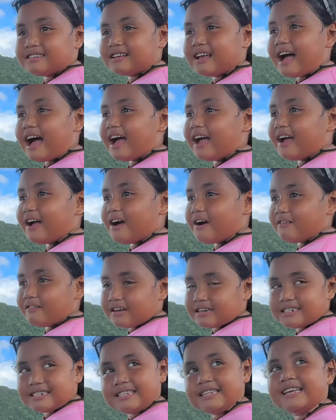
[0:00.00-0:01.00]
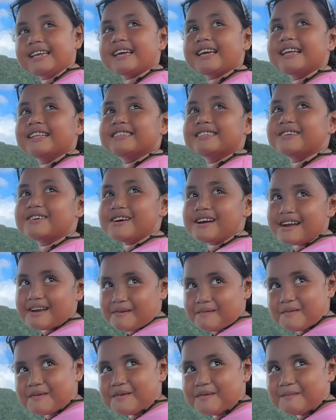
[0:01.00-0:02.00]
I always sneak into her
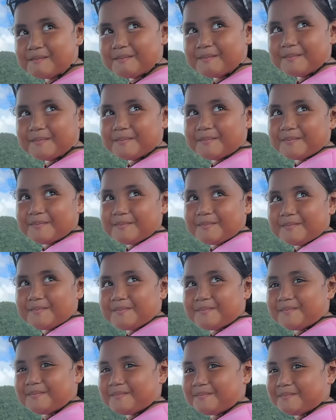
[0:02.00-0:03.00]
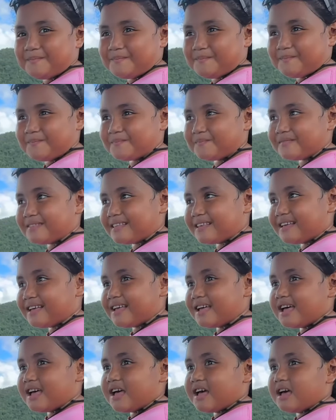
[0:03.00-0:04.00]
room. Oh, so you wake
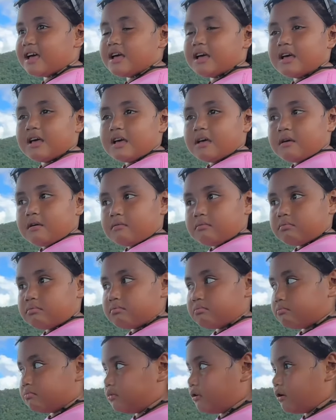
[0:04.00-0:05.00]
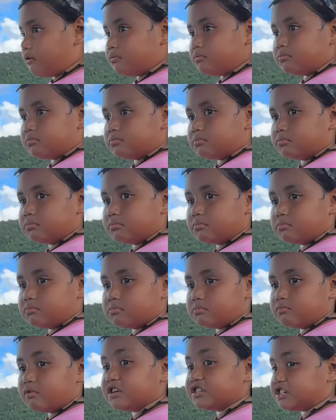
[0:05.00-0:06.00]
her up? No.
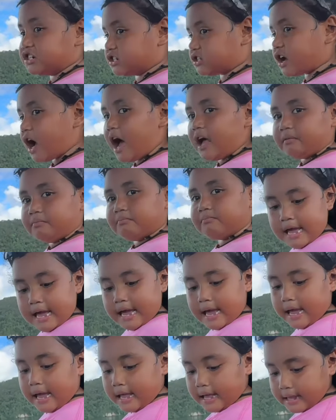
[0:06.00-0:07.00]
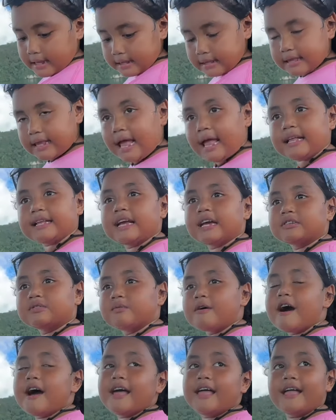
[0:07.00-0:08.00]
When she's gone. And then guess
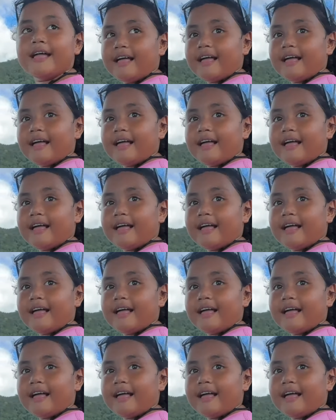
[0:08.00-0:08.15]
what?